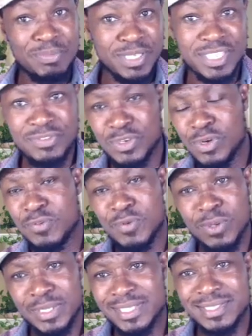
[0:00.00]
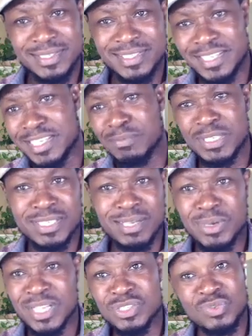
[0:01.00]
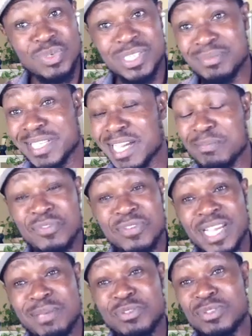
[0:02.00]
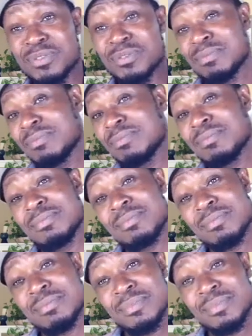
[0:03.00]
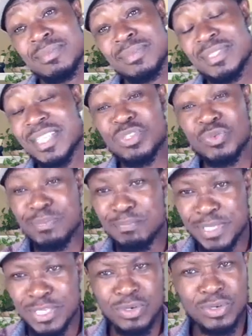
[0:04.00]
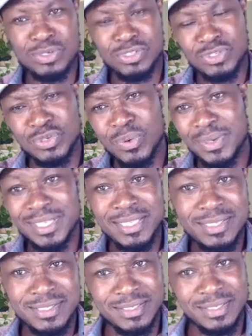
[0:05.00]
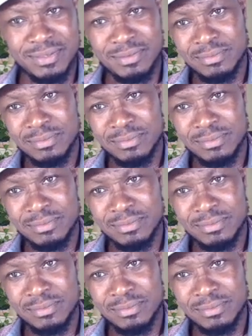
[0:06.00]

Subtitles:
be giving off all these take me somewhere and squeeze me up vibes that we pick on so easily.